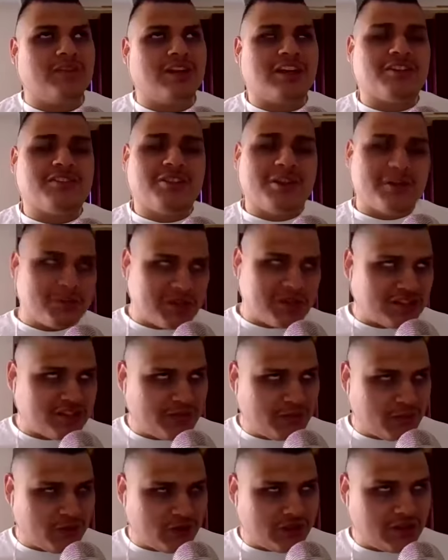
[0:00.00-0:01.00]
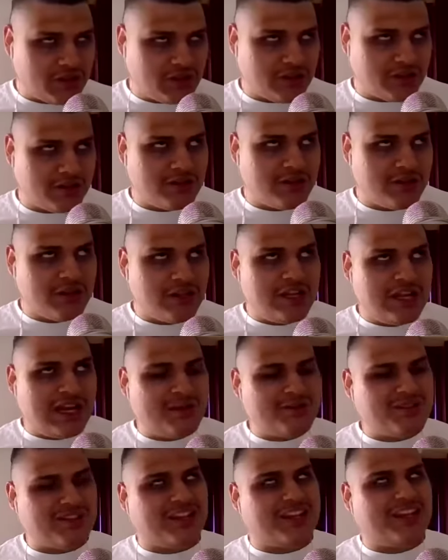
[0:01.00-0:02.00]
It was actually pretty good.
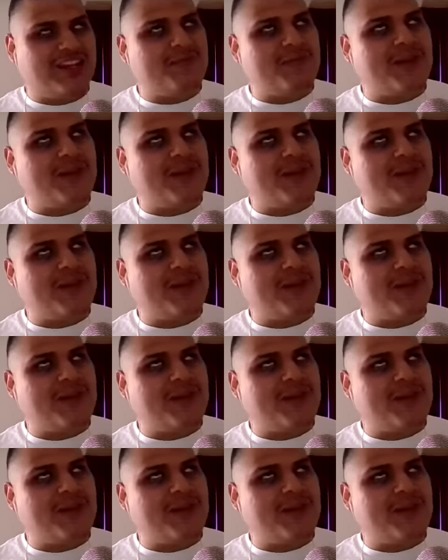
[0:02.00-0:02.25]
I was a kid